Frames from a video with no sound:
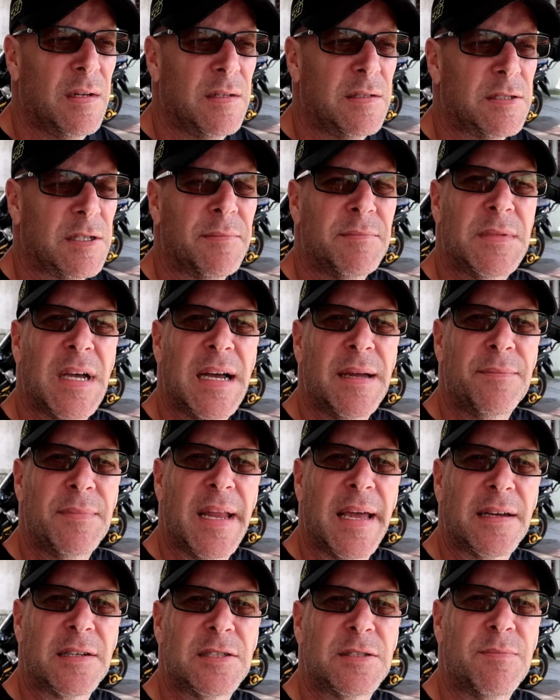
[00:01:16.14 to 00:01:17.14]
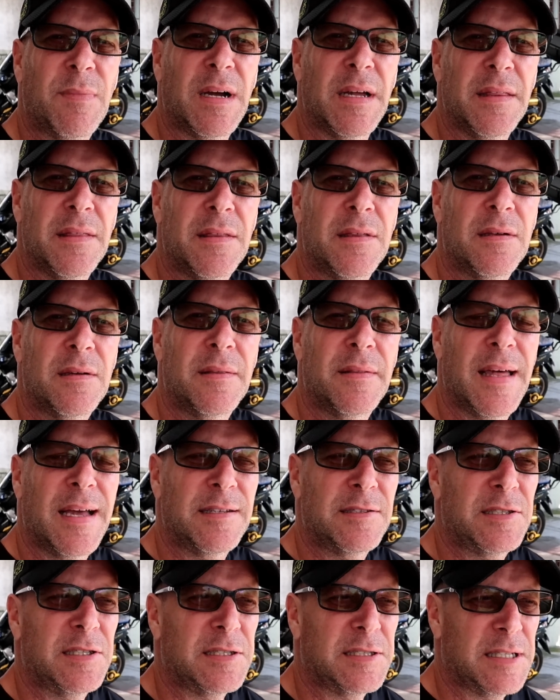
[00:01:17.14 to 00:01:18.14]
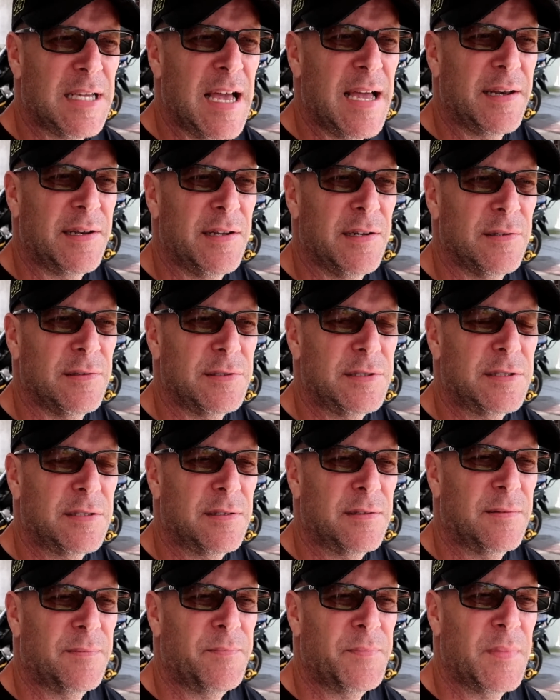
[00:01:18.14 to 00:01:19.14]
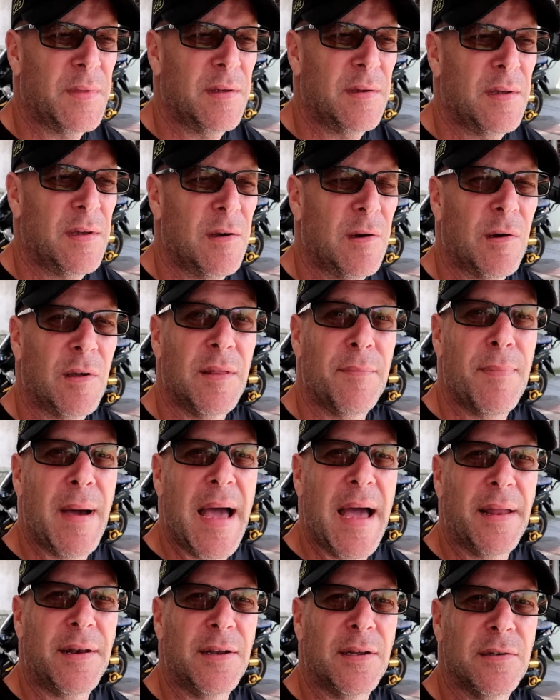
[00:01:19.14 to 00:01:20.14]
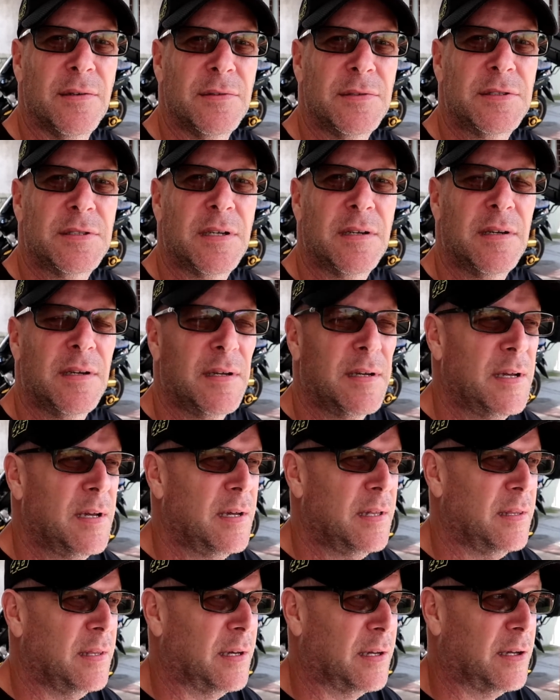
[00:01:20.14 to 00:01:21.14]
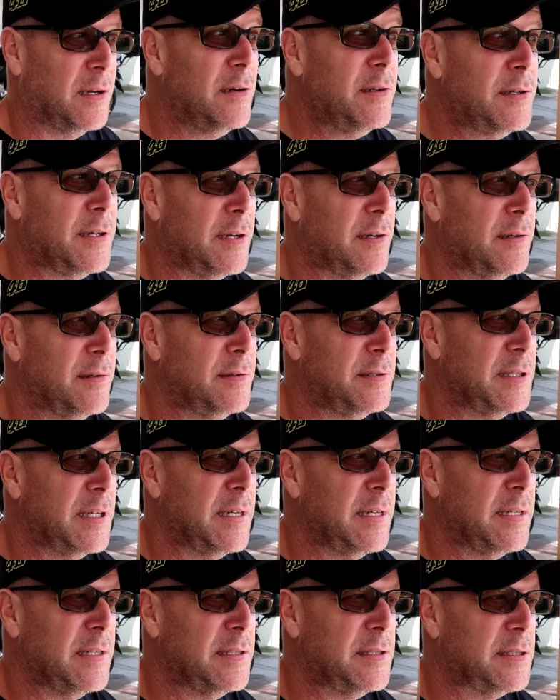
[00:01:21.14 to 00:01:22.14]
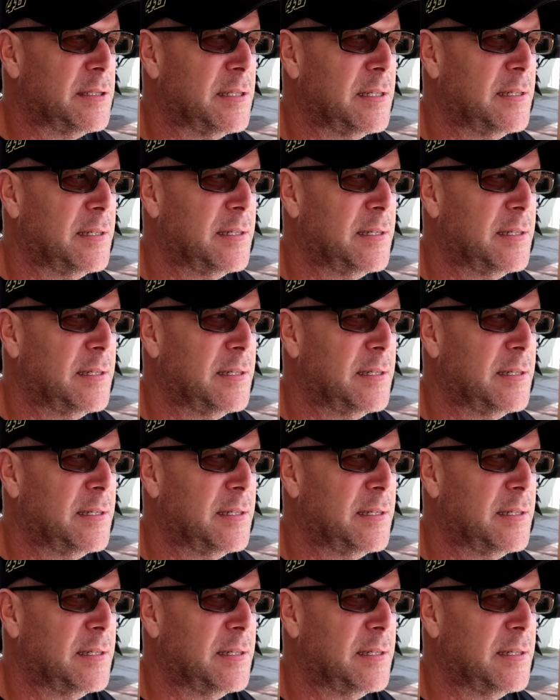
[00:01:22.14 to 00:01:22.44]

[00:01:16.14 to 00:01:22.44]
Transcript: sometime next month. That's the sad news, or the bad news. Good news is,